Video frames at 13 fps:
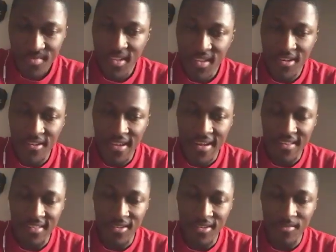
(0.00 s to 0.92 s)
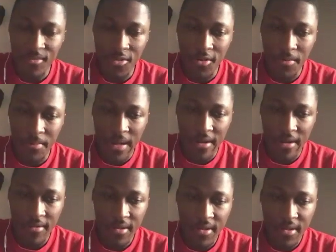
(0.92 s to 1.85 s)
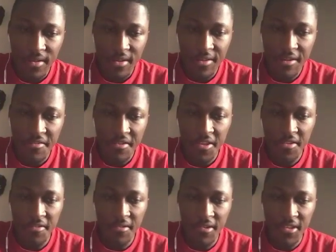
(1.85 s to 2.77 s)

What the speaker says: kind of learn more about, you